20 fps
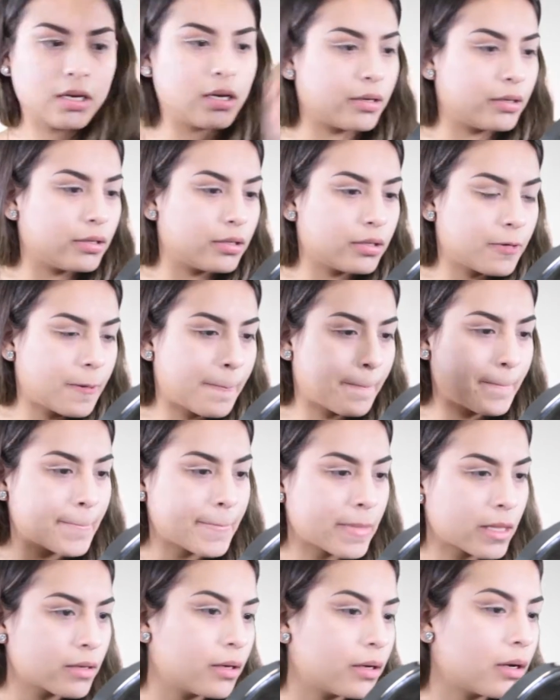And this is
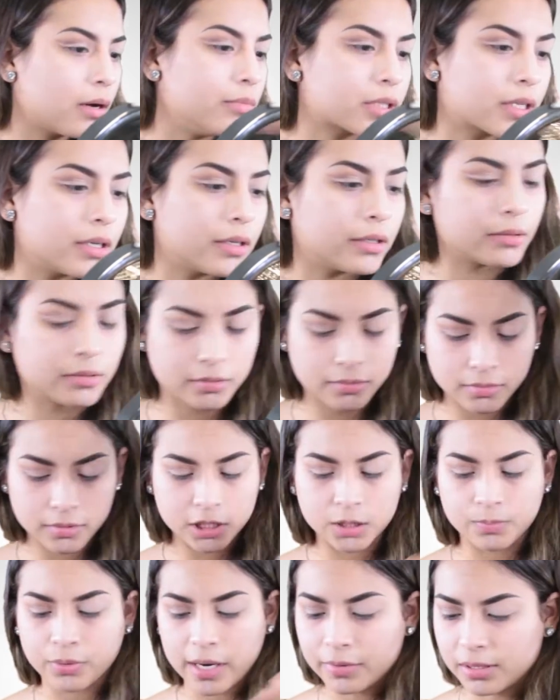her
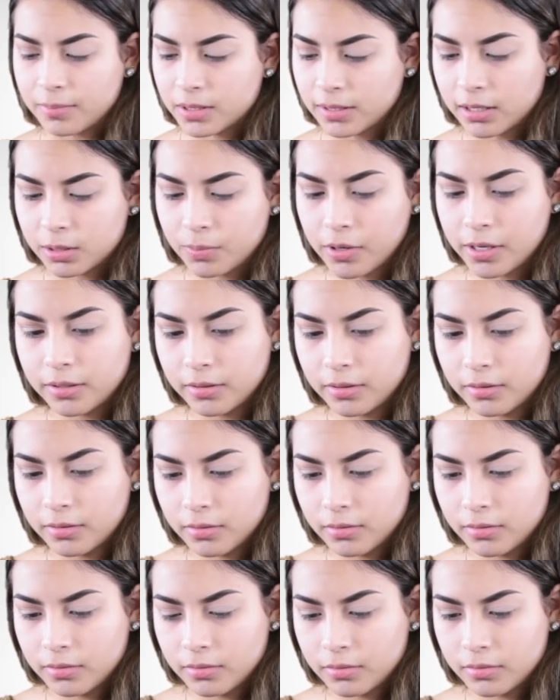cream
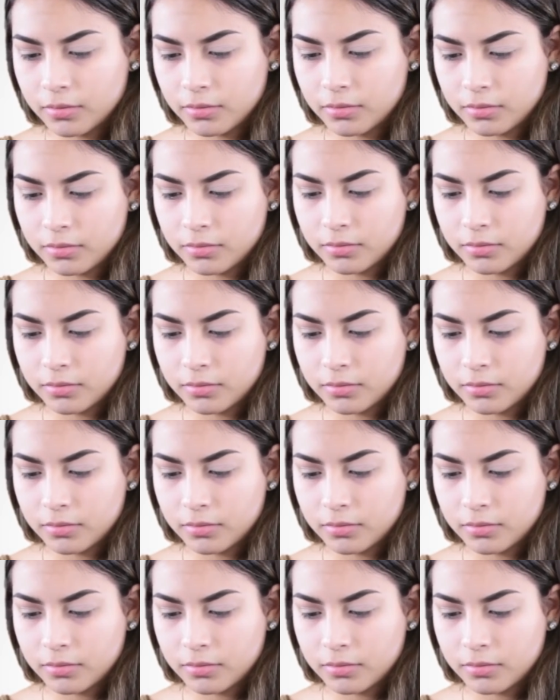shadows.